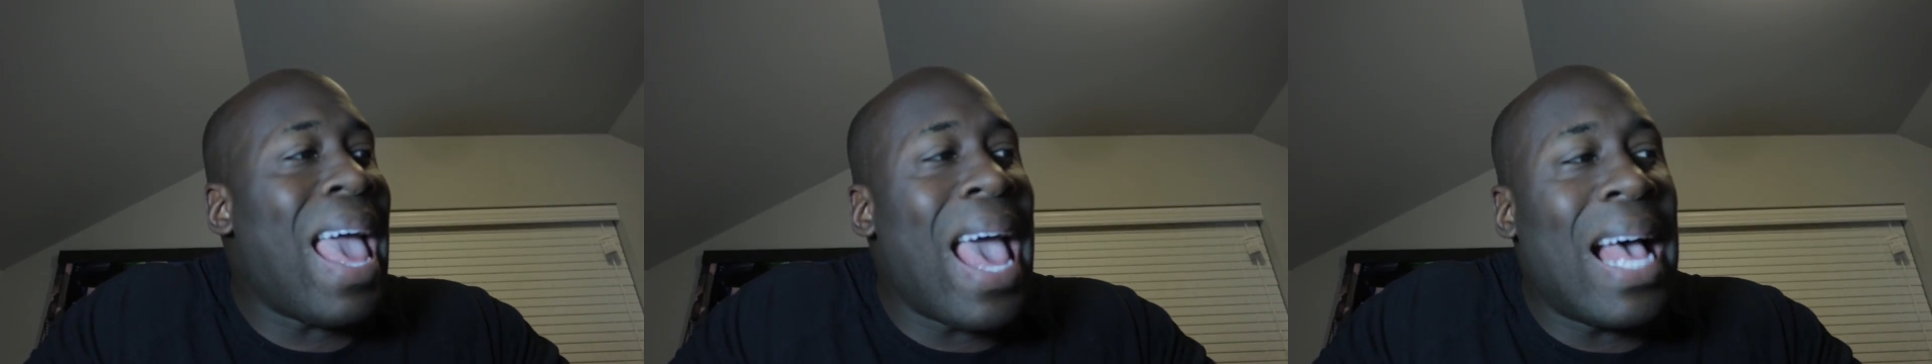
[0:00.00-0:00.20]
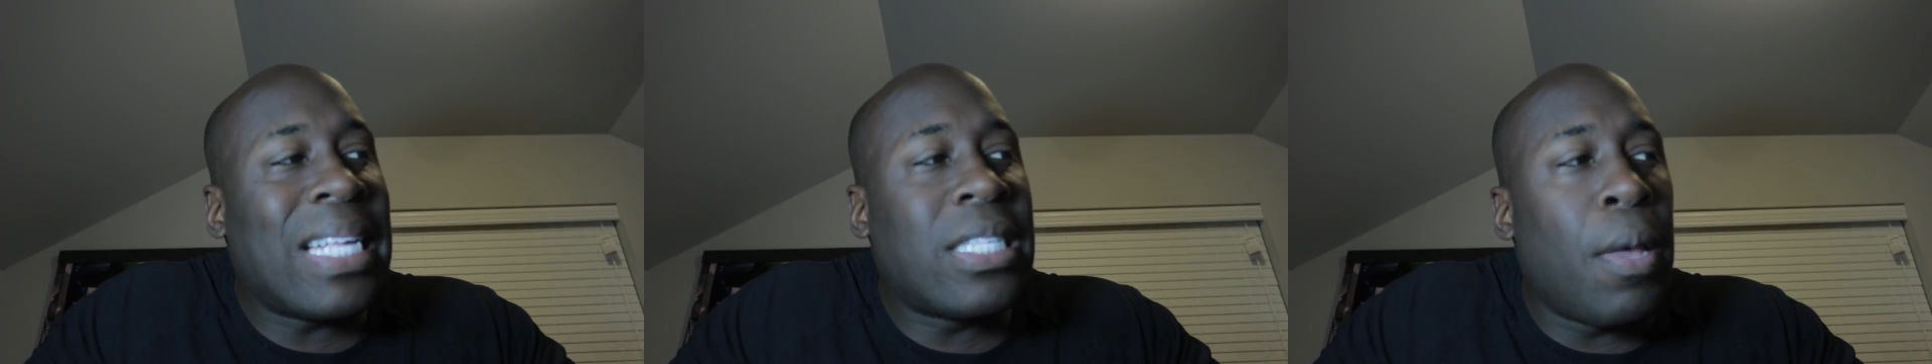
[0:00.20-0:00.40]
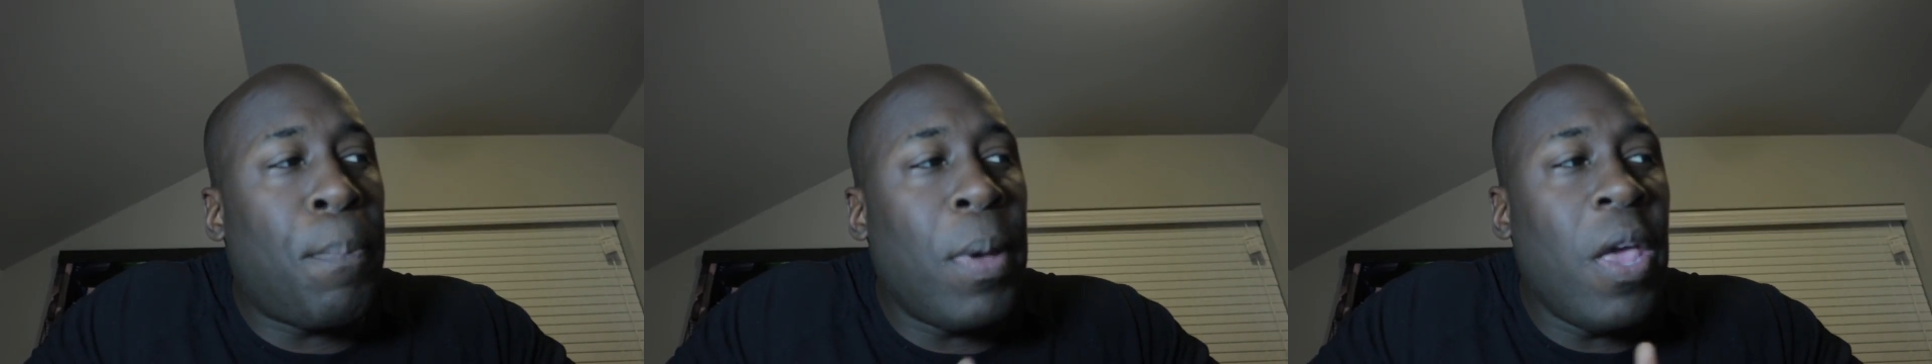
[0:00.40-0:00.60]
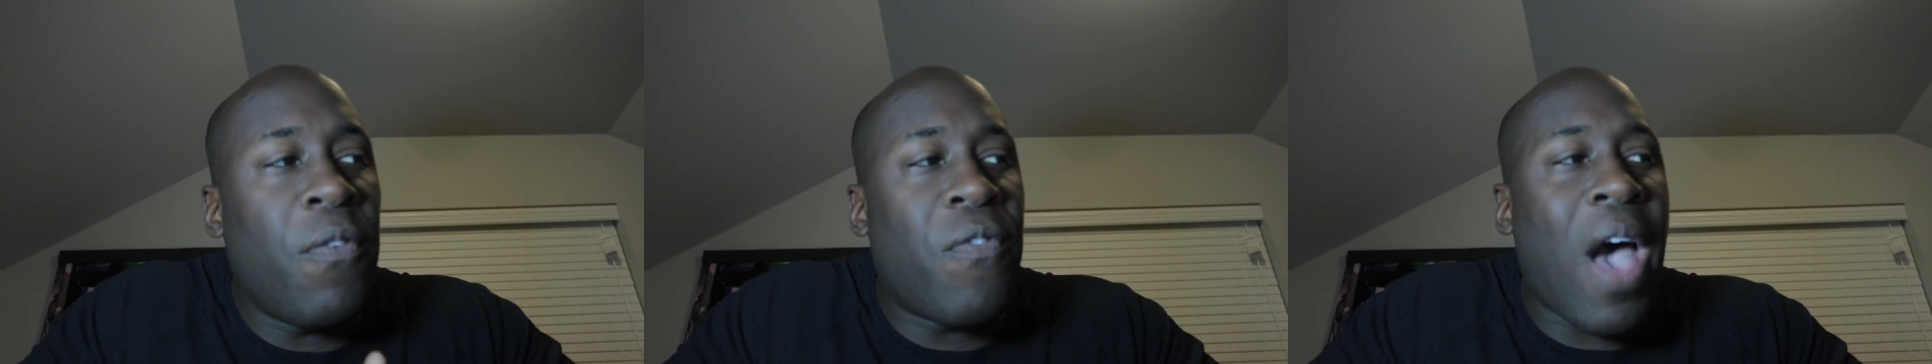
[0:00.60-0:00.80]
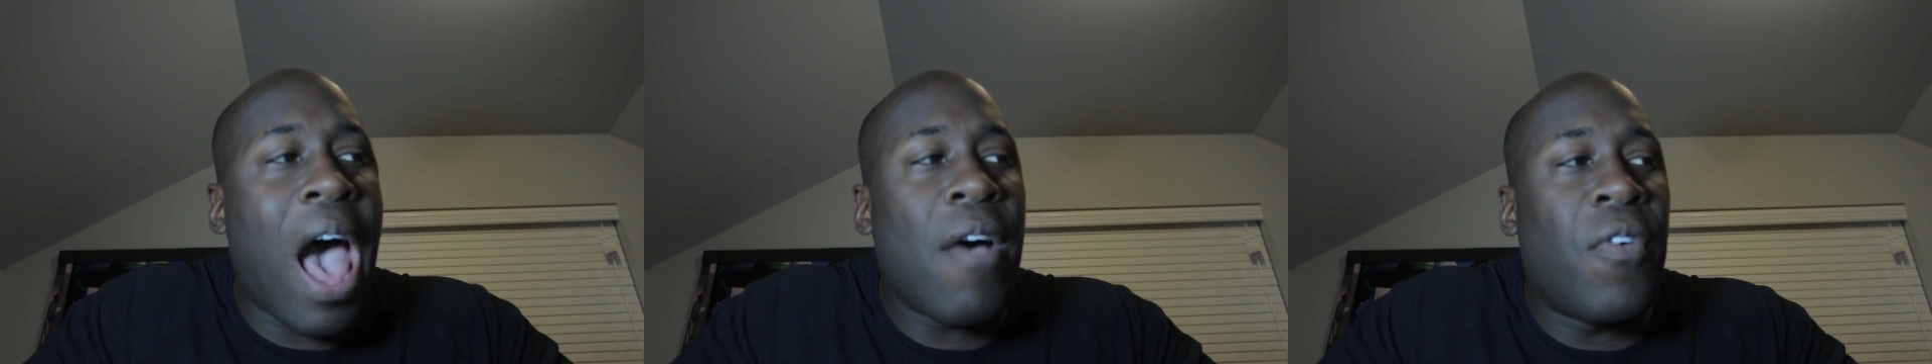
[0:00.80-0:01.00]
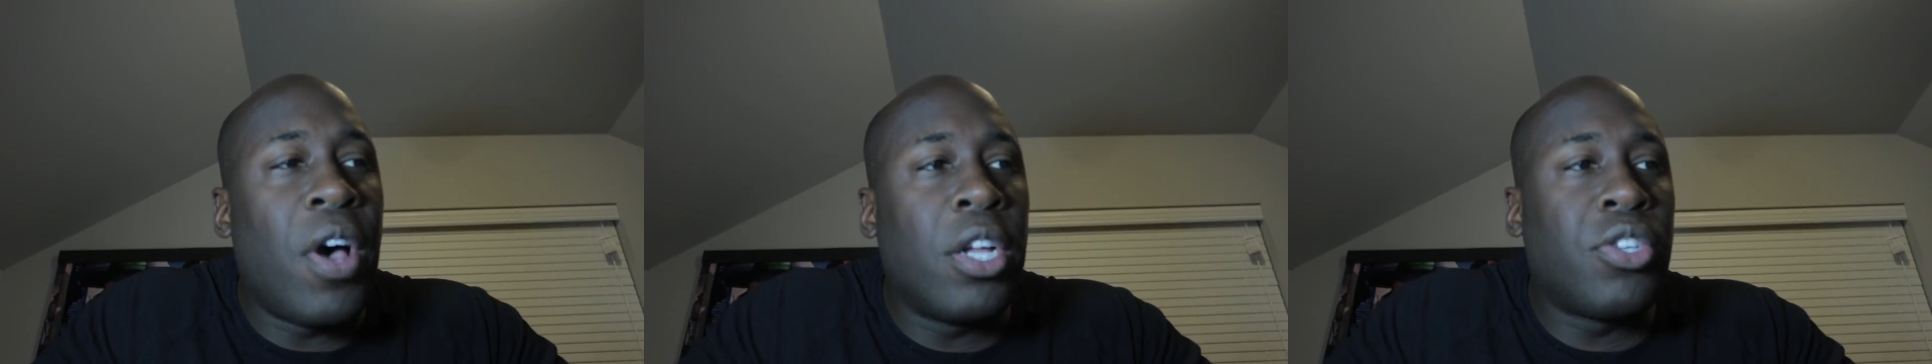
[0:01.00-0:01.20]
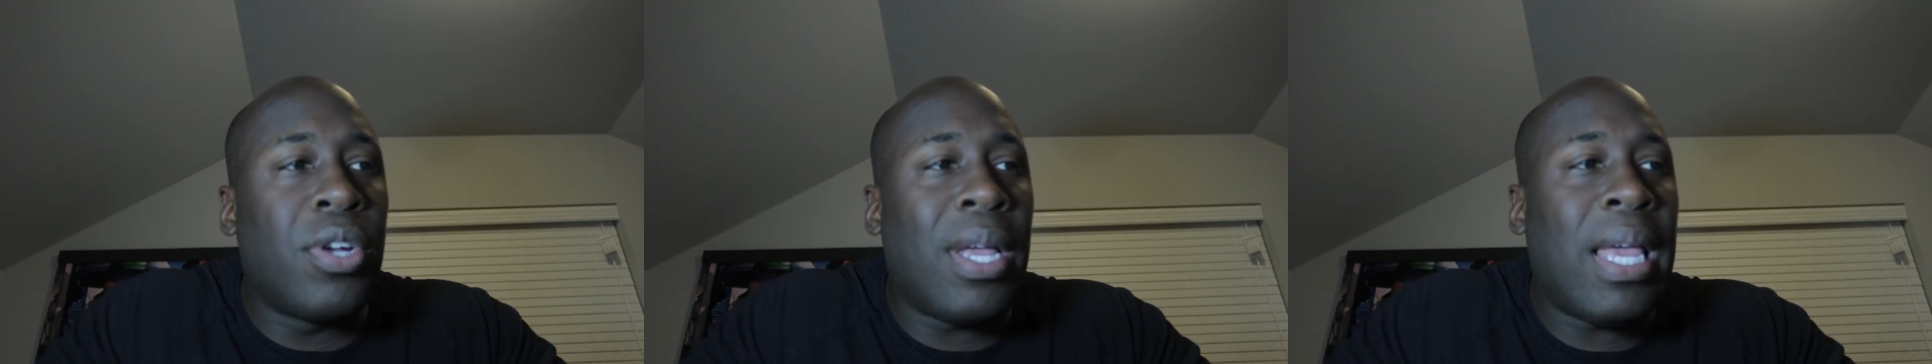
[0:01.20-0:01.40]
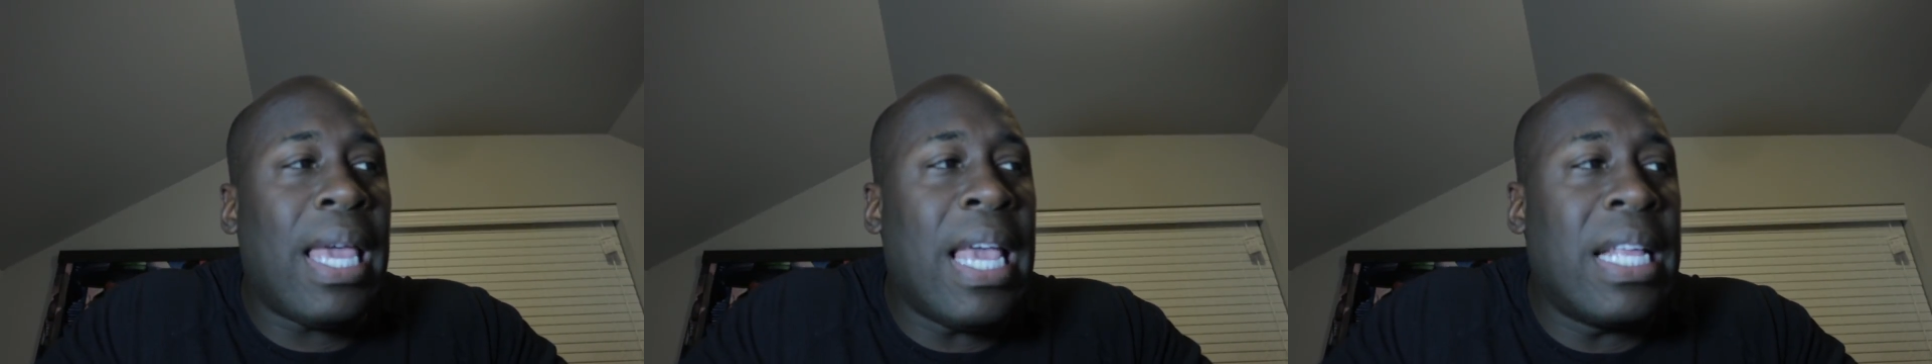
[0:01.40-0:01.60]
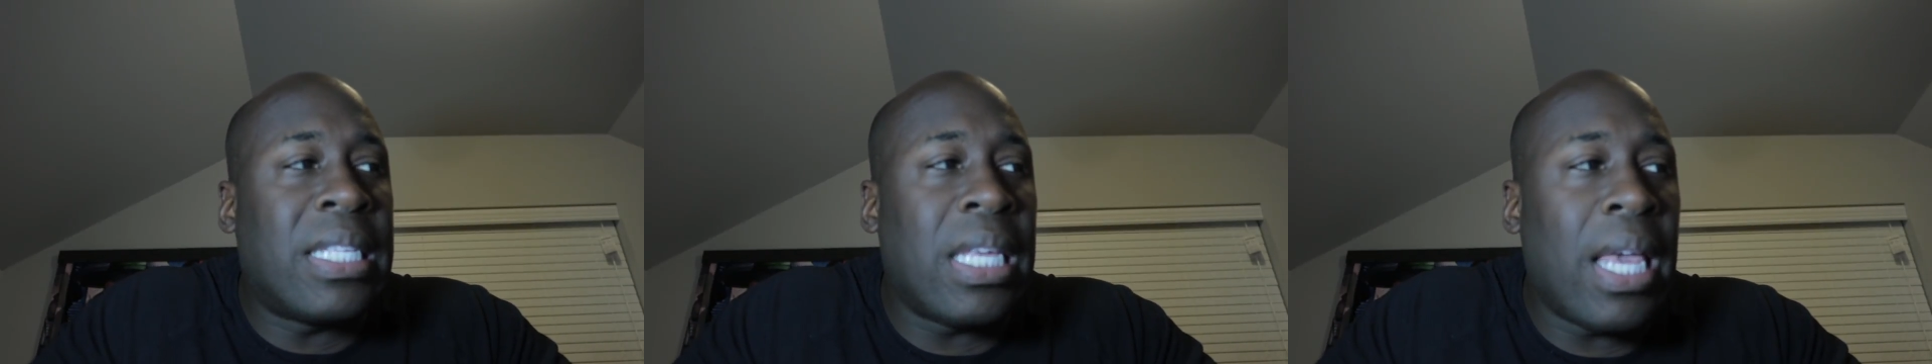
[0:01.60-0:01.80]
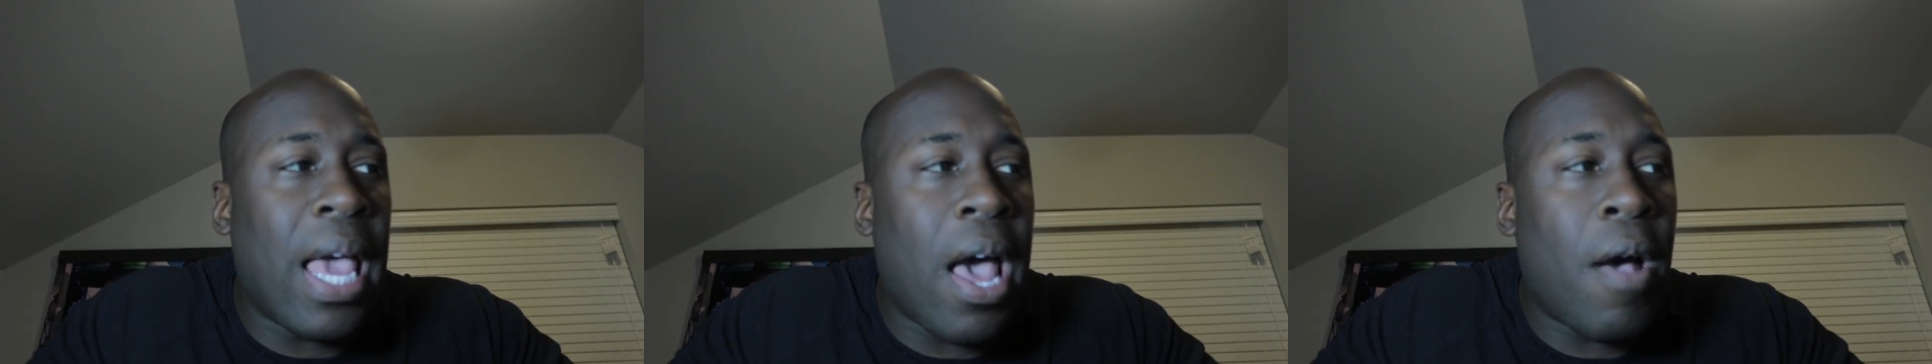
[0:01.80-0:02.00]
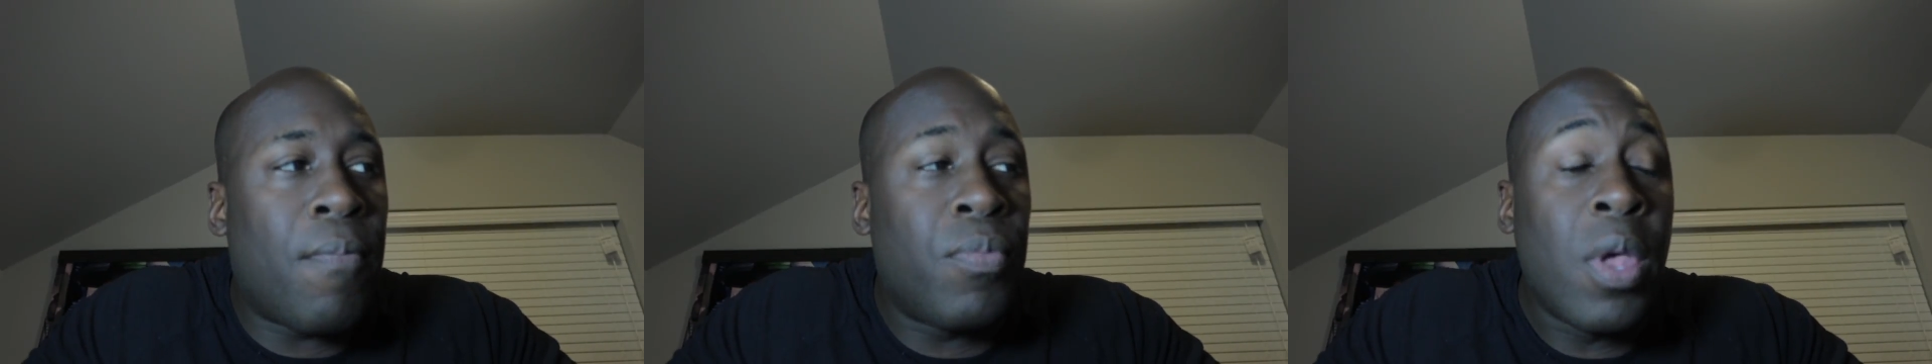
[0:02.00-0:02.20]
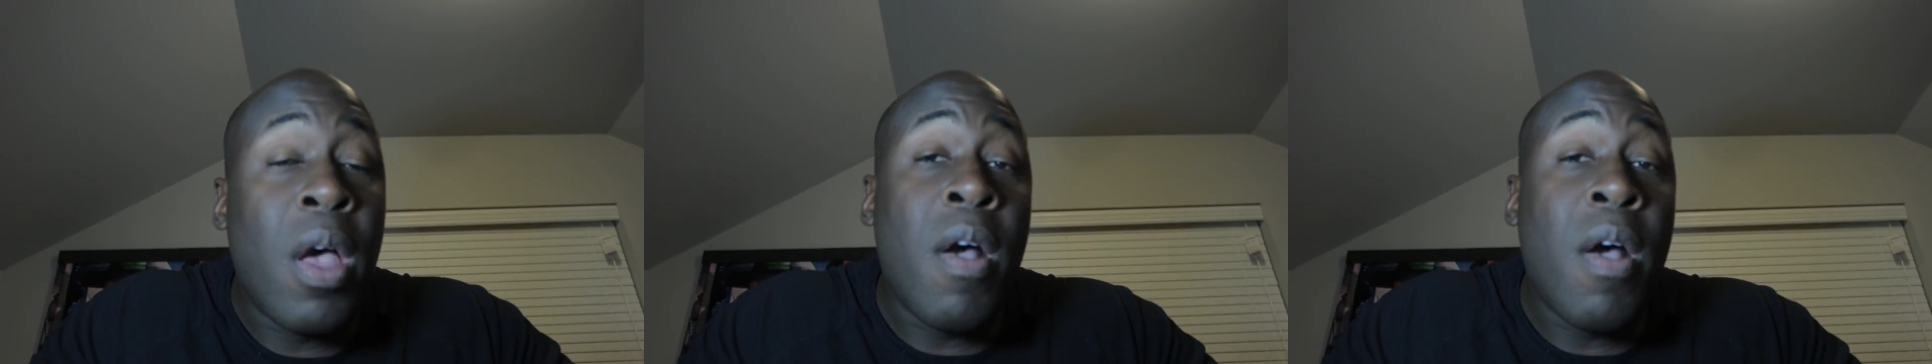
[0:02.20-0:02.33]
S&P 500 ETF.